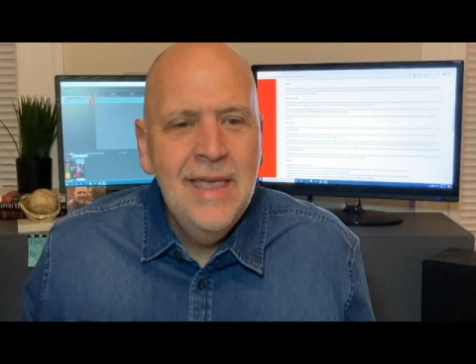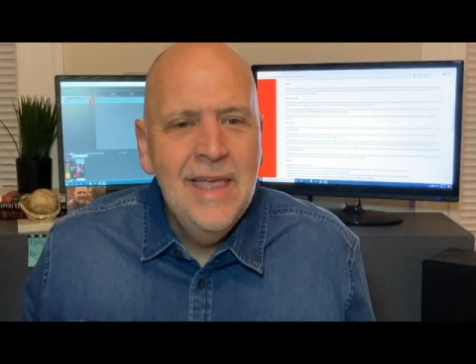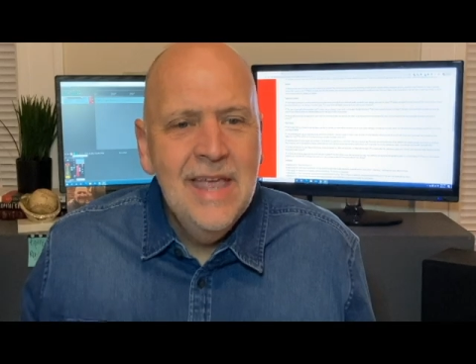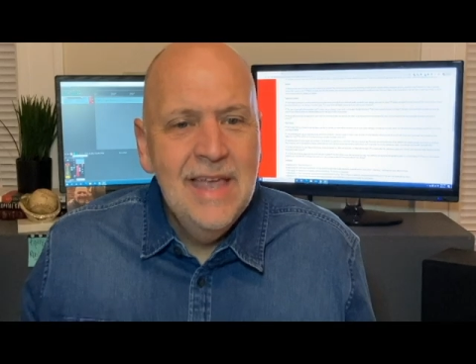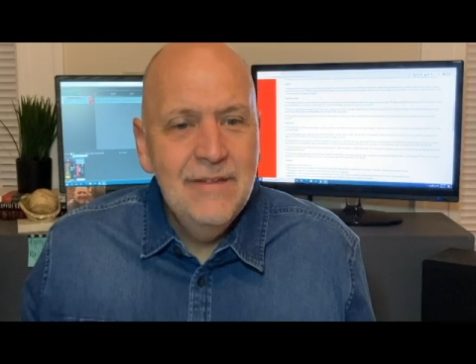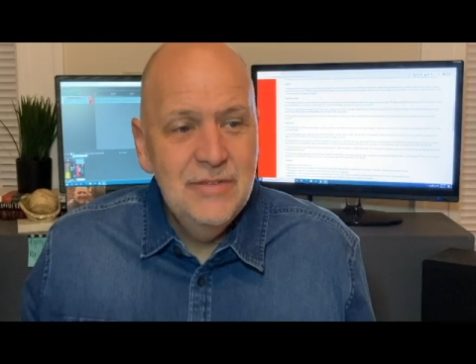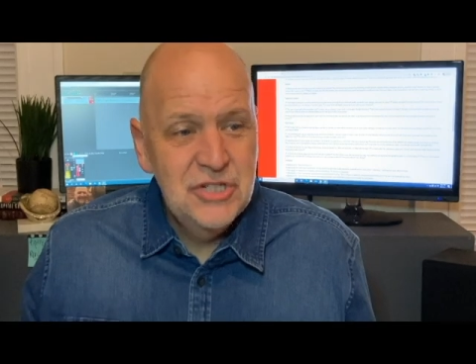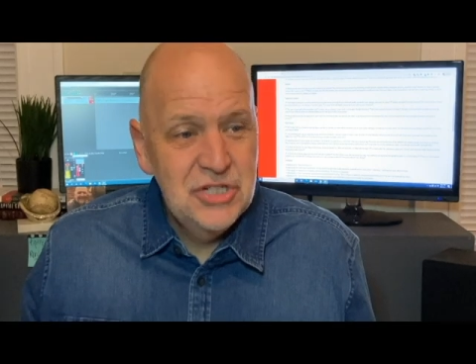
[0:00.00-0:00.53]

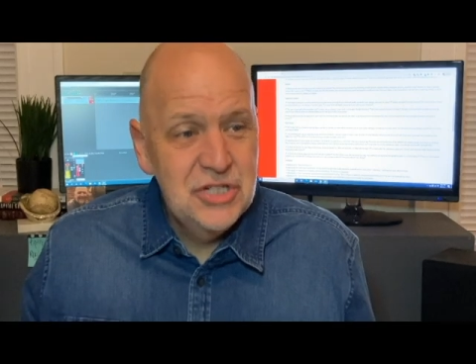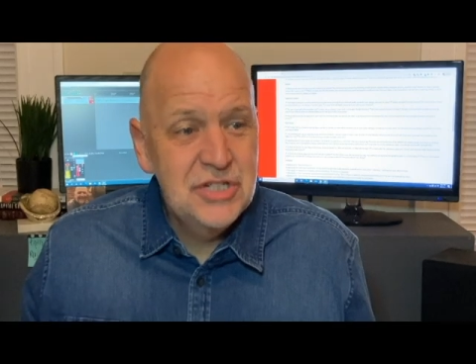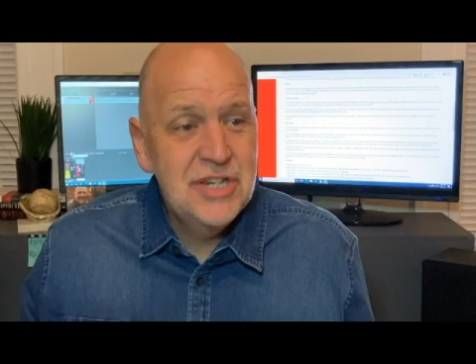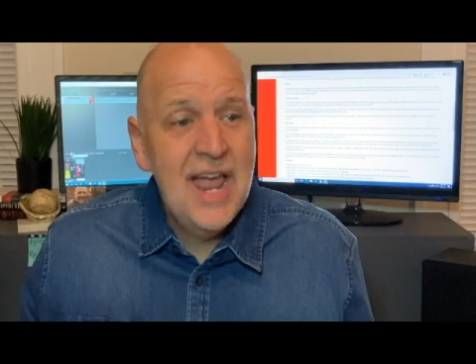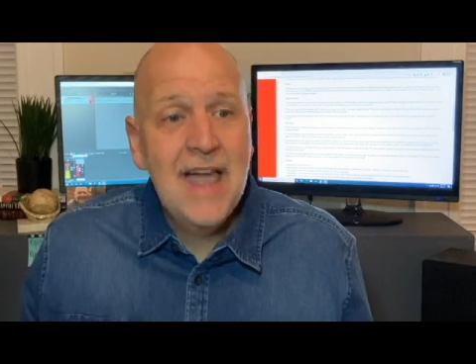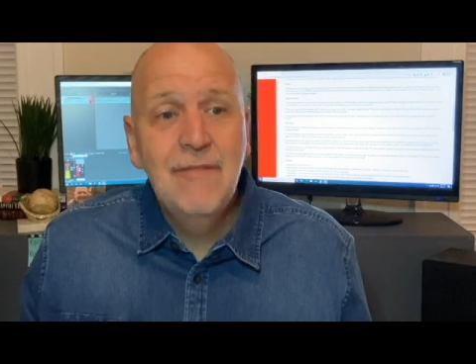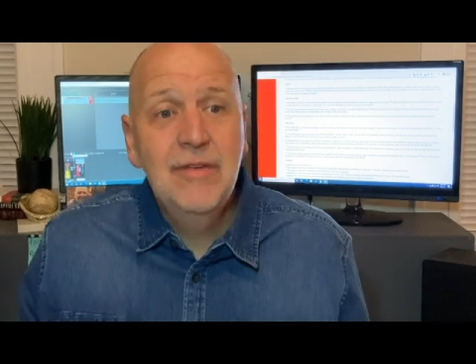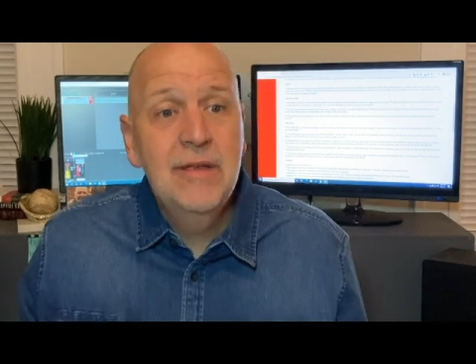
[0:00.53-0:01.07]
If it's just
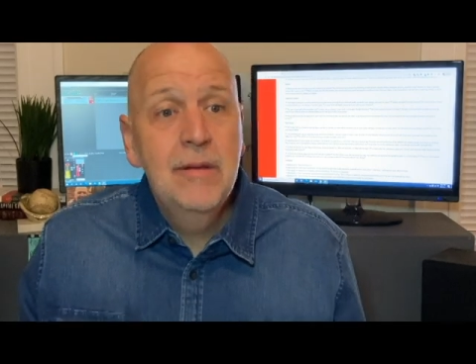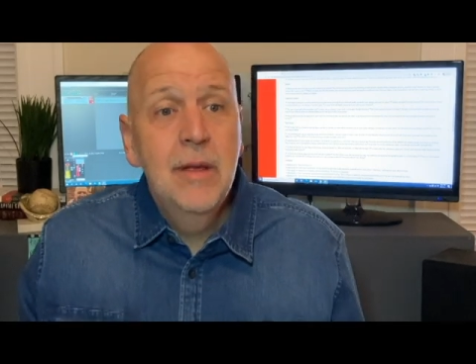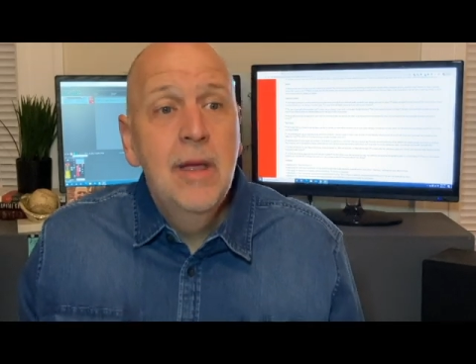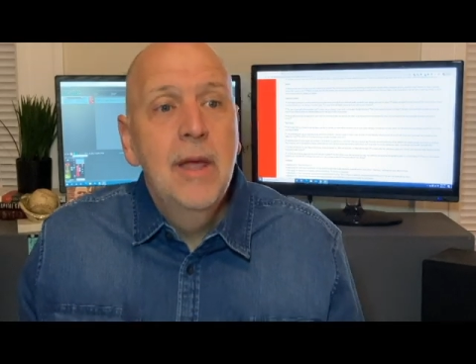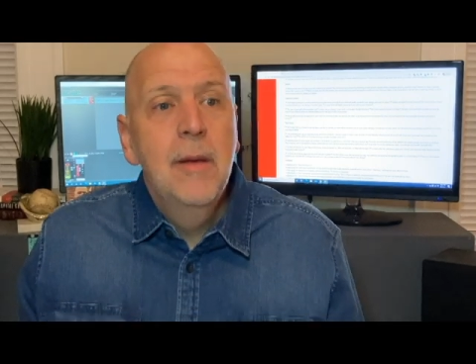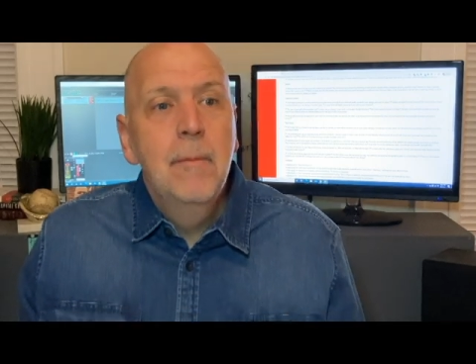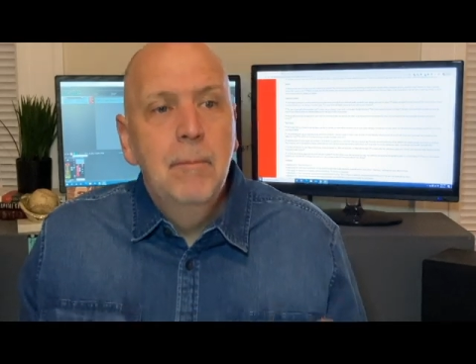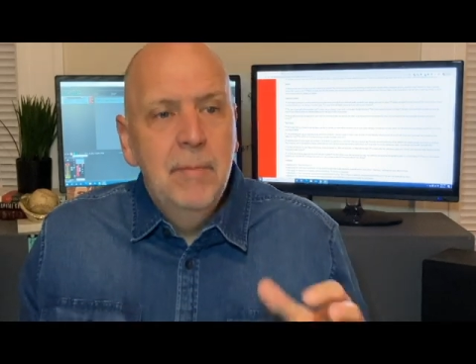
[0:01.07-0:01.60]
having
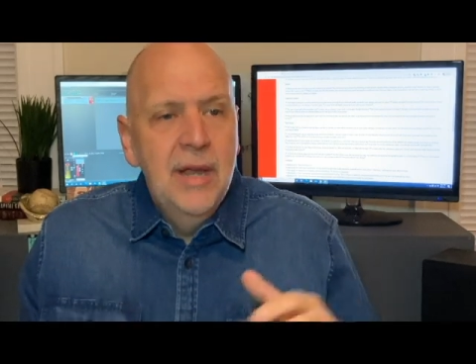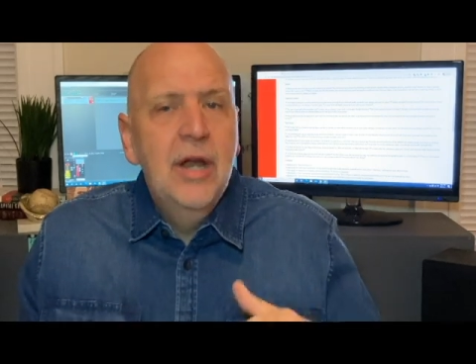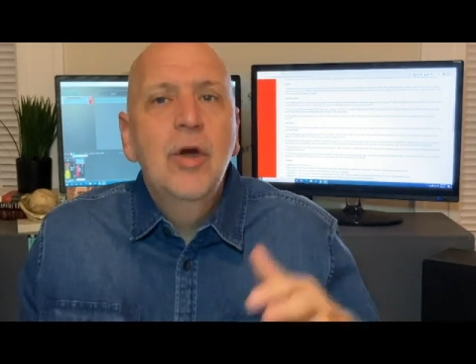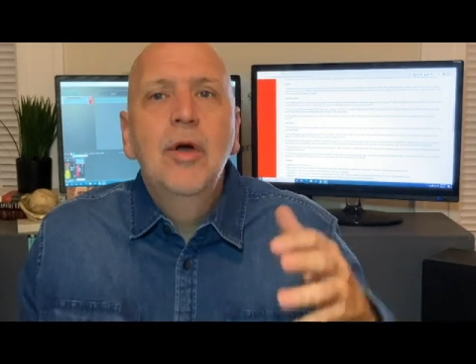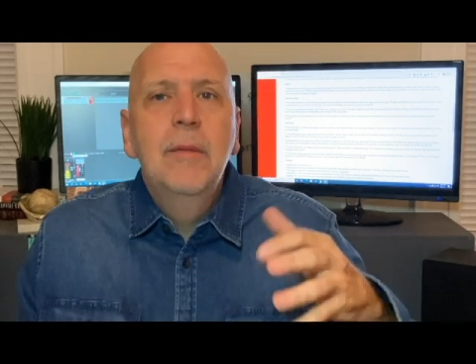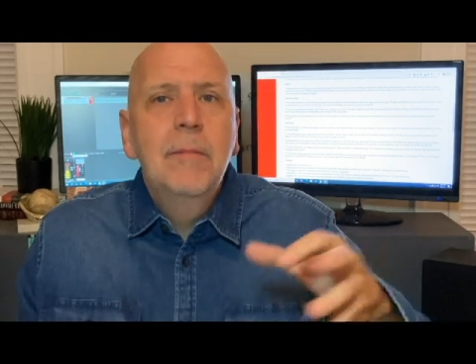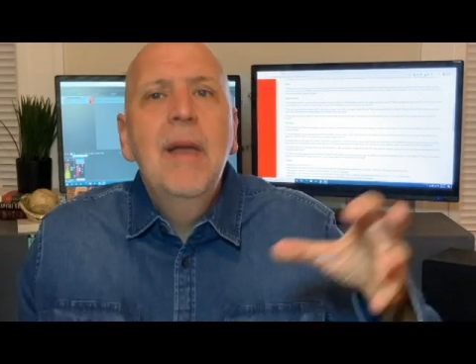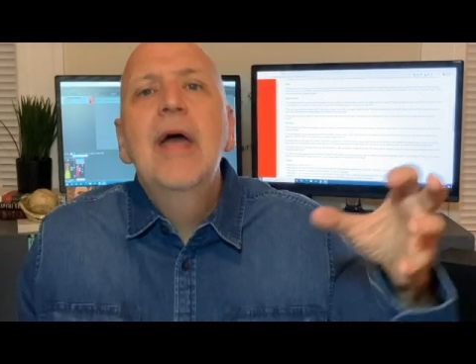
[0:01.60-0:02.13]
bigger
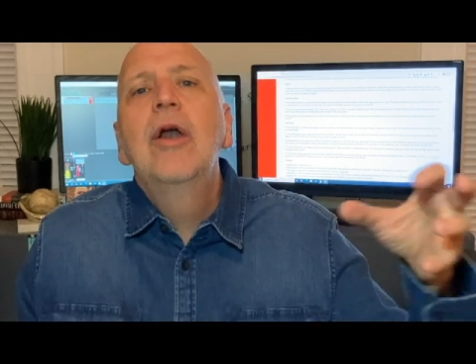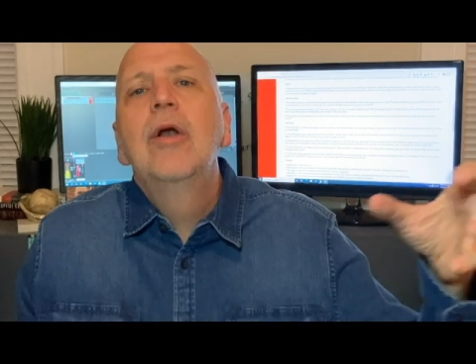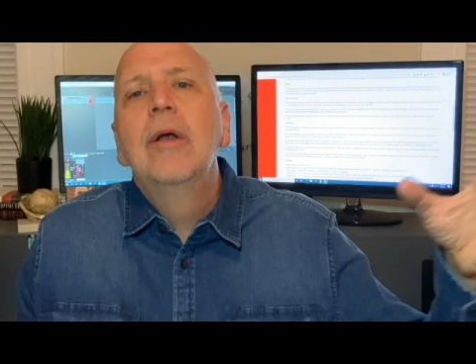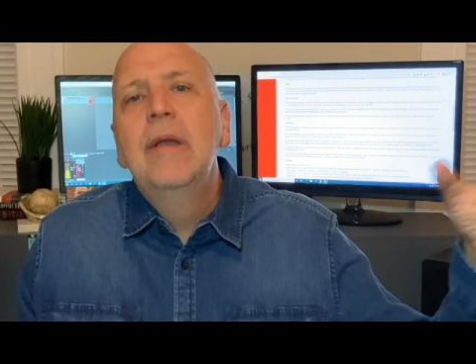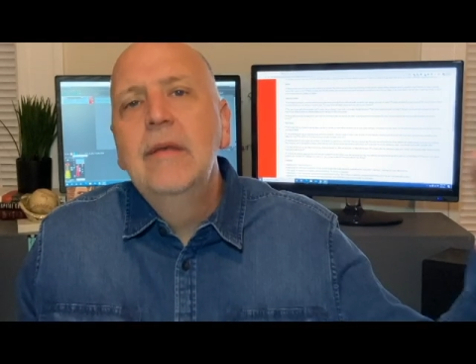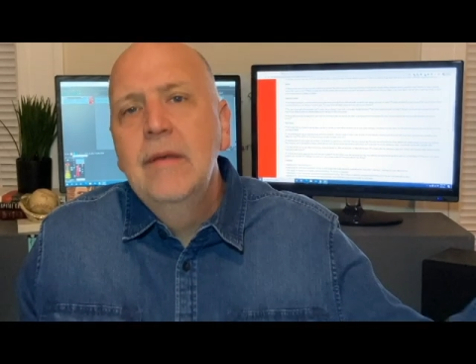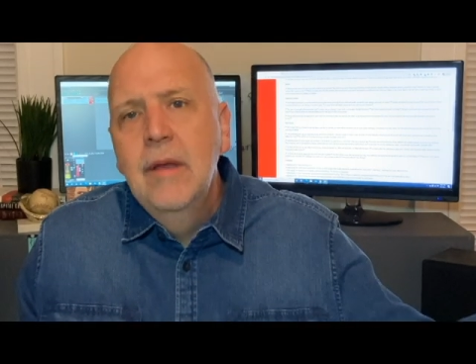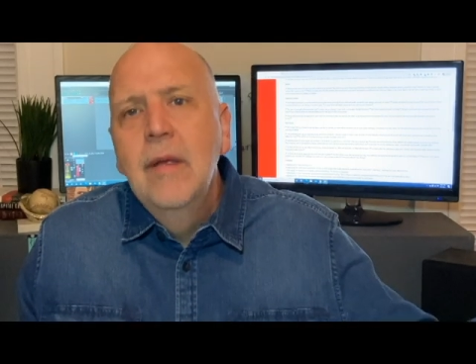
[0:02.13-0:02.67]
and better
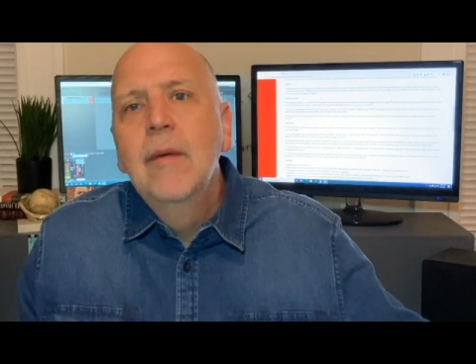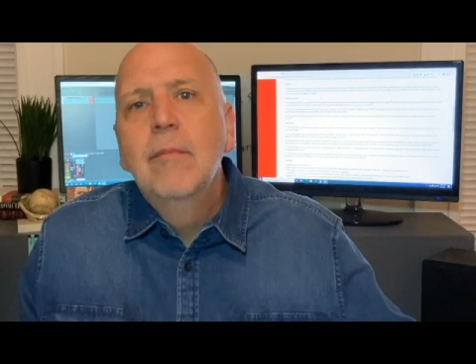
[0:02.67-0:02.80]
and